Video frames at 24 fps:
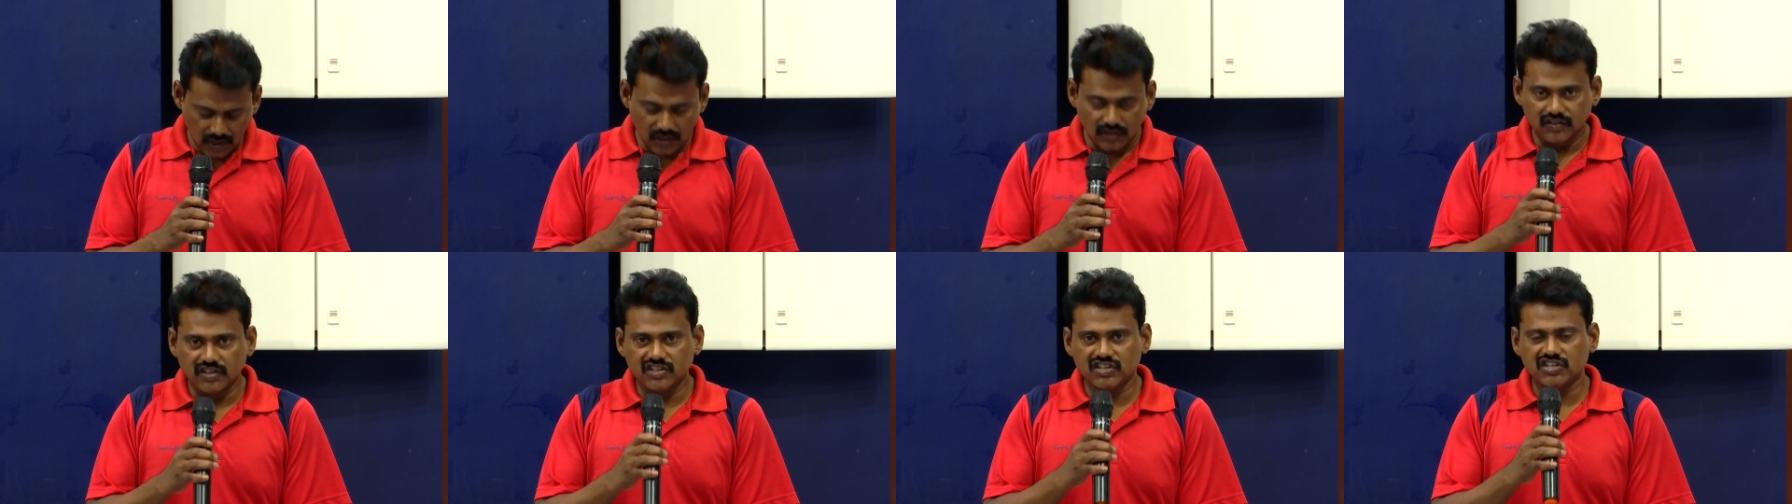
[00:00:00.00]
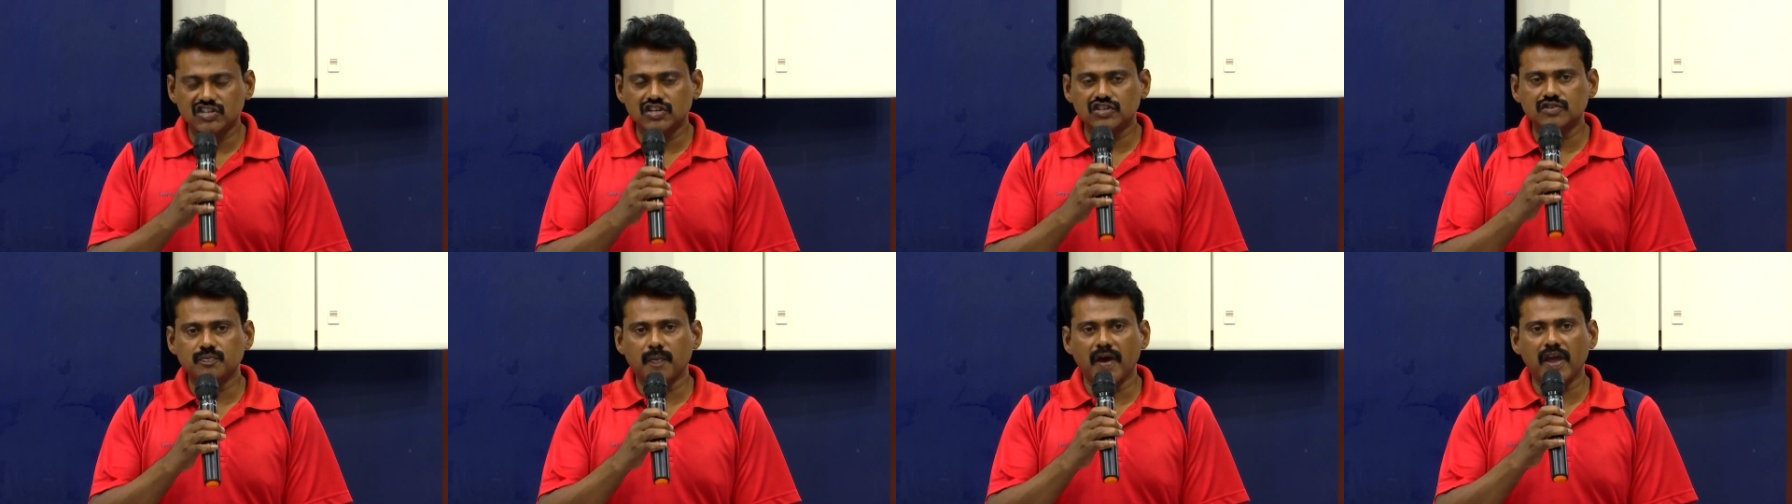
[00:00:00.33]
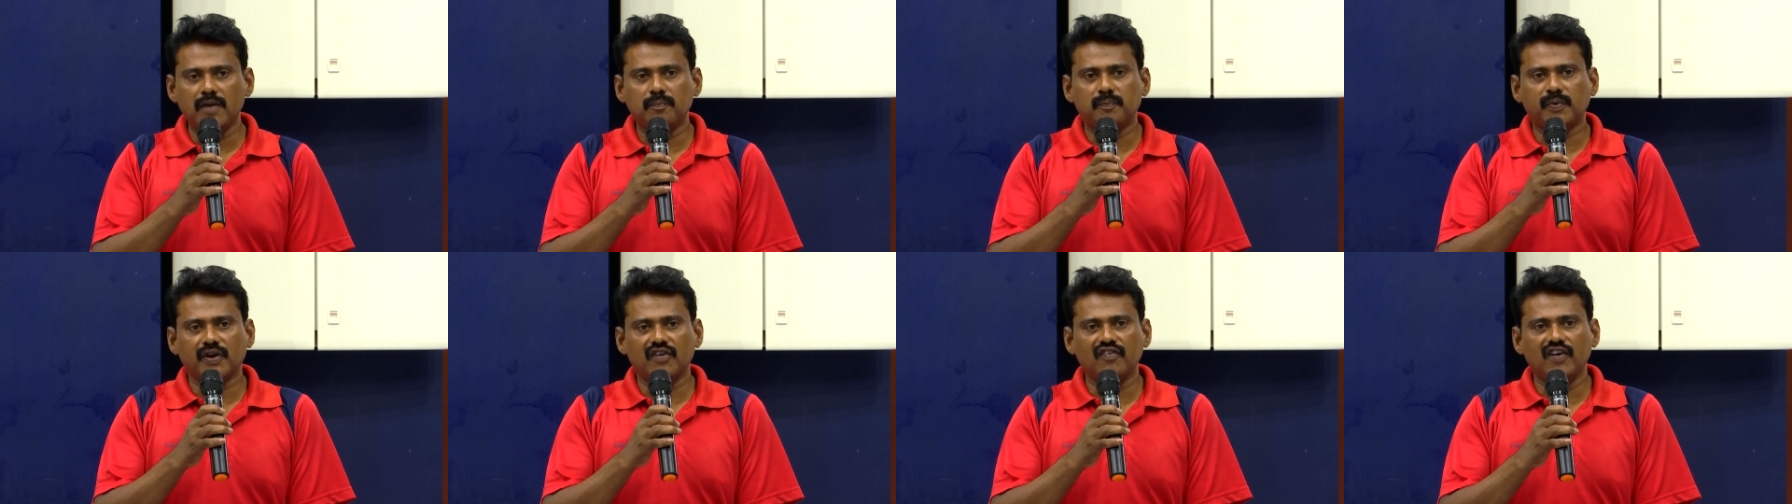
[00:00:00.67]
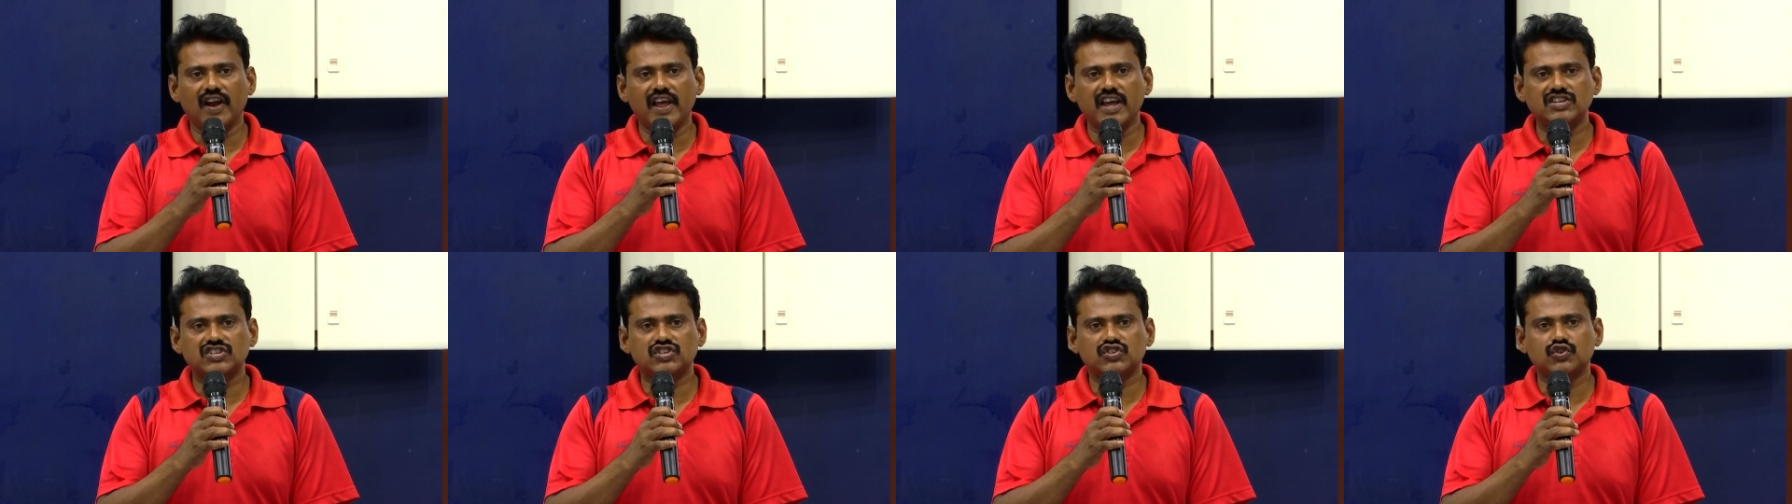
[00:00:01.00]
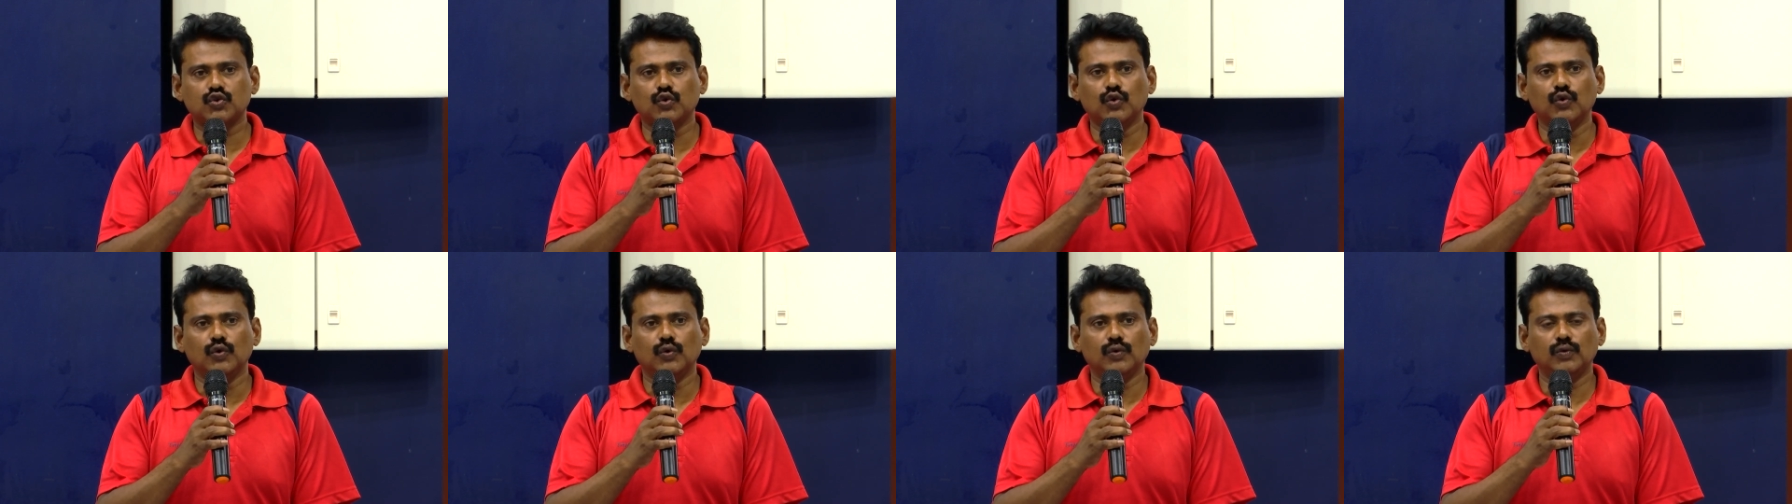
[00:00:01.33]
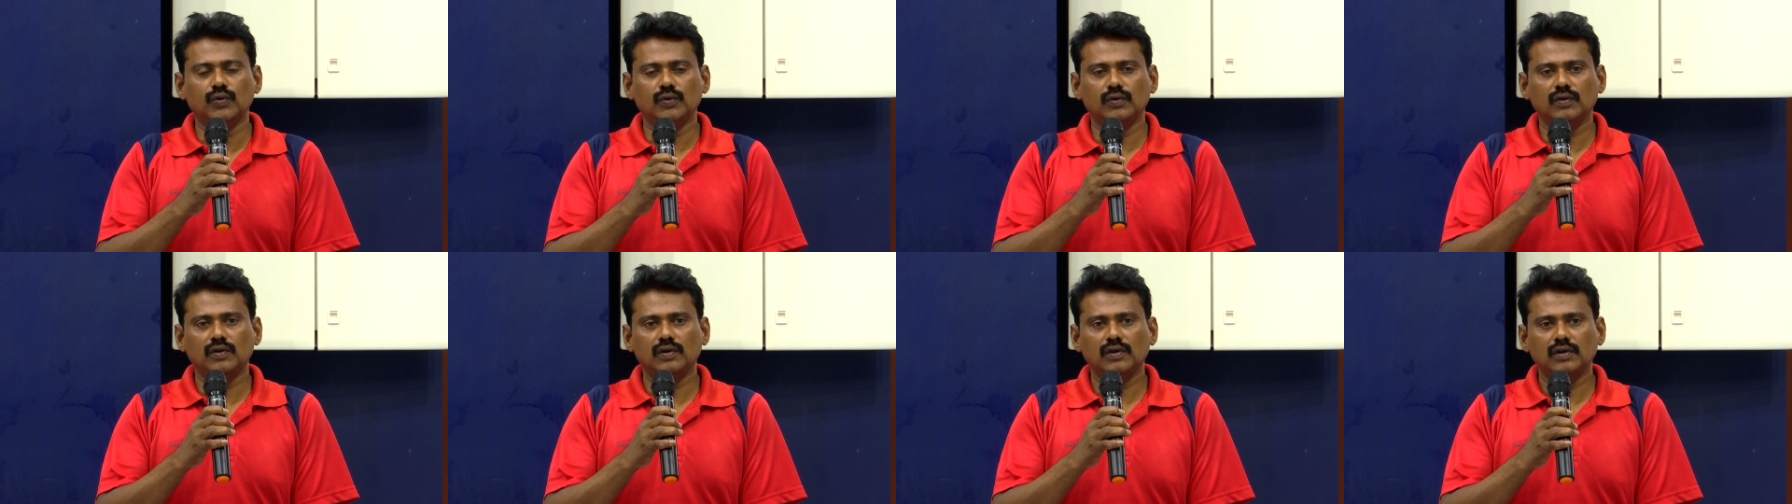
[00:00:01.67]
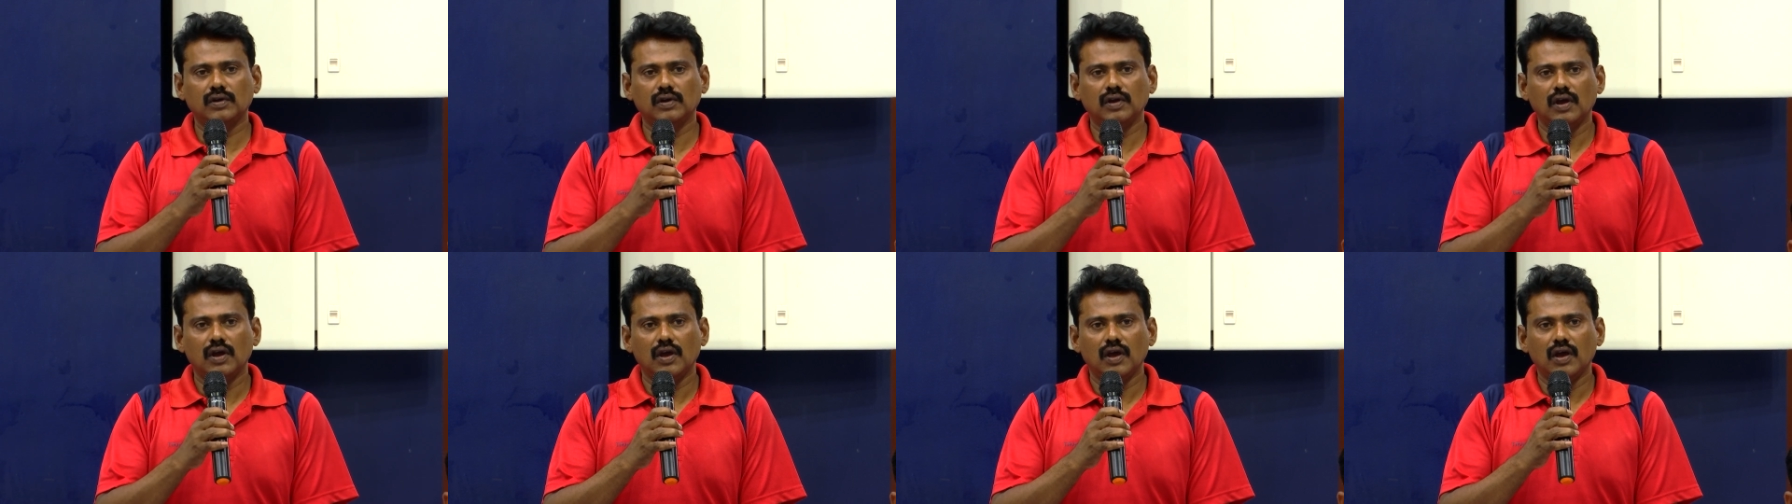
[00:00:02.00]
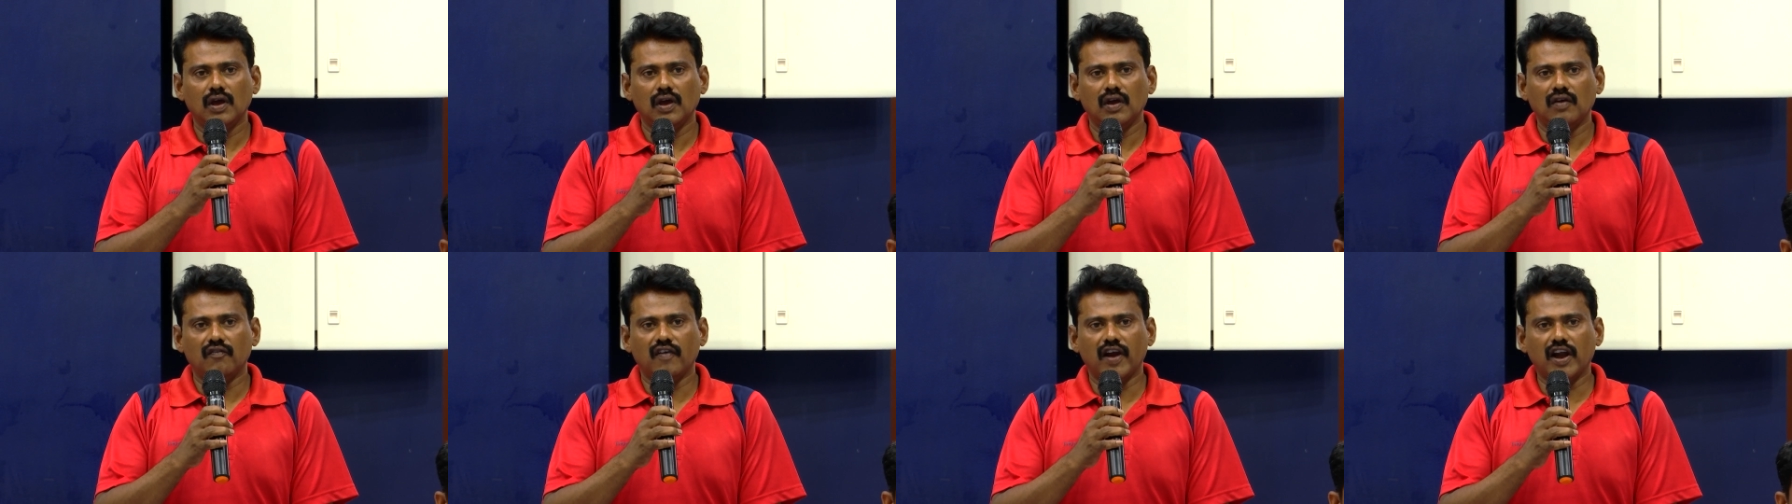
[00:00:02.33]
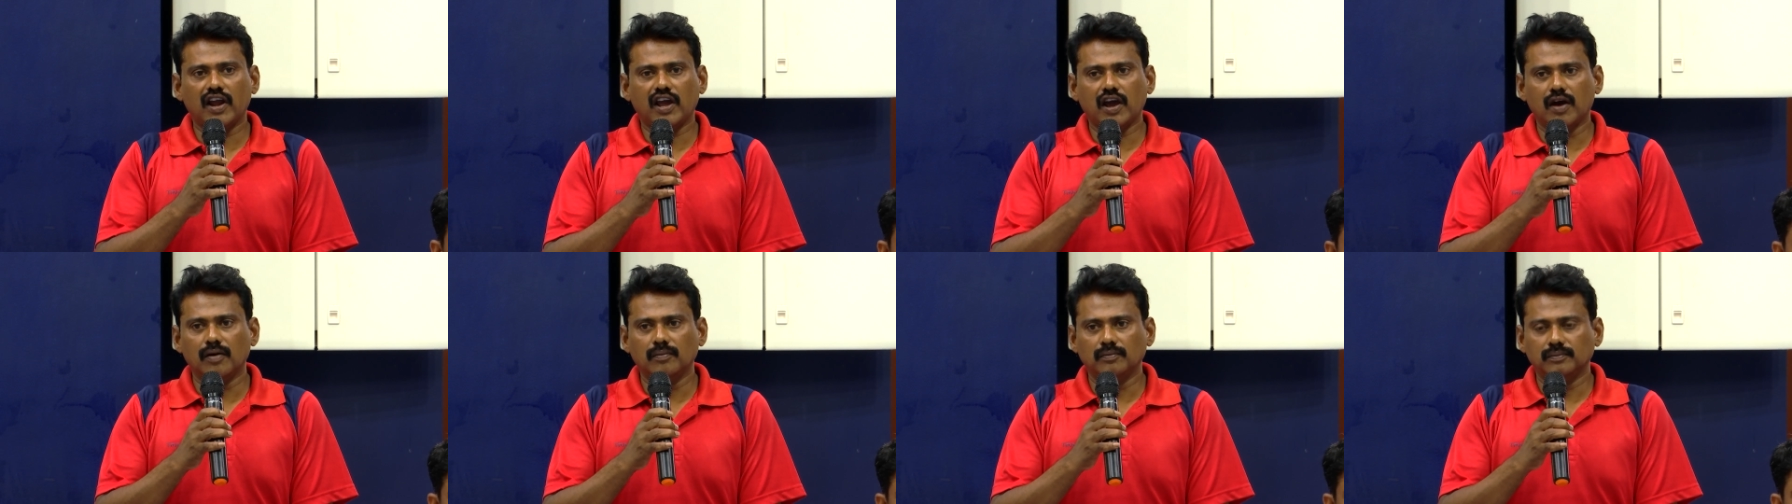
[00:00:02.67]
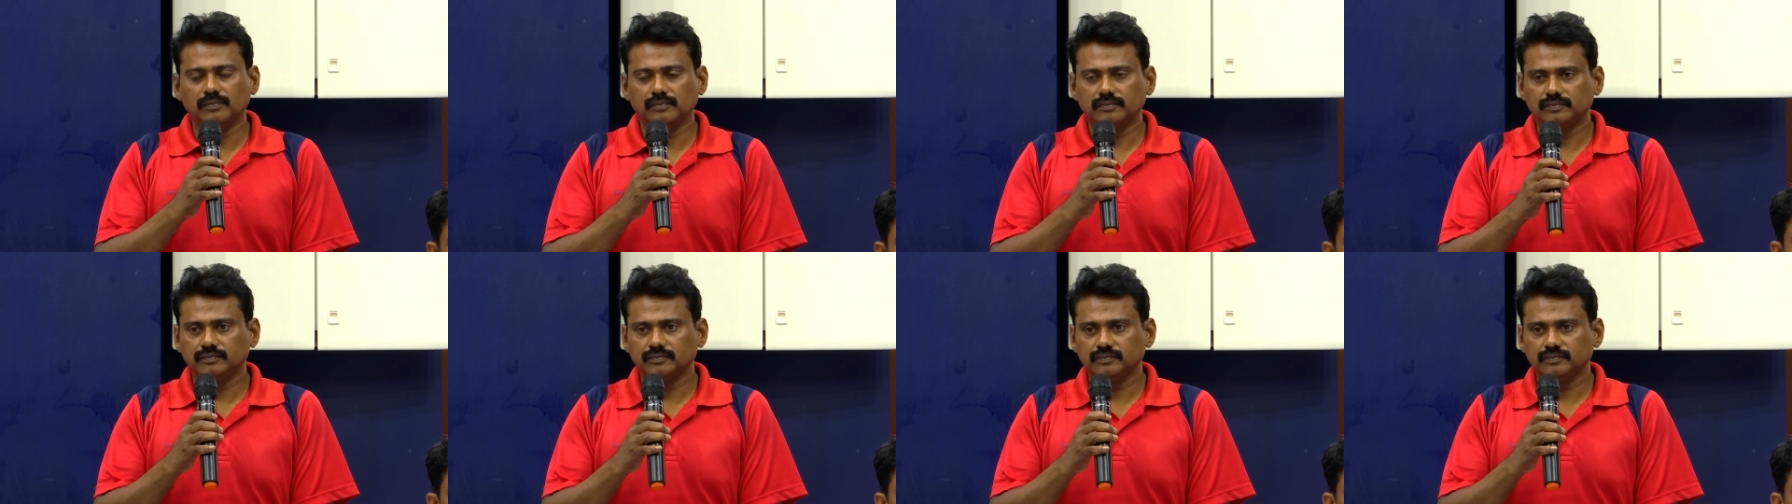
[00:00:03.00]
This is my privilege to welcome